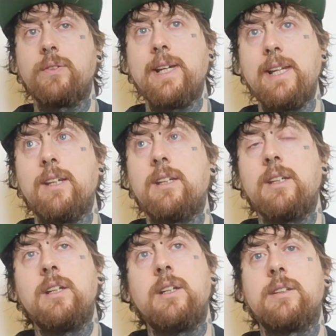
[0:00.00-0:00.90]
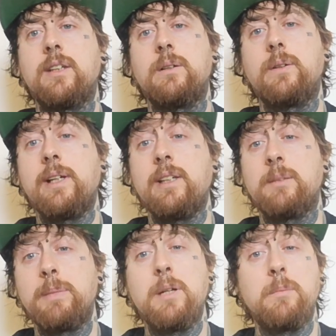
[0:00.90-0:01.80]
in. So it has
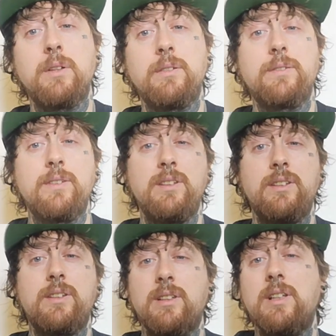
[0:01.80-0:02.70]
been a month and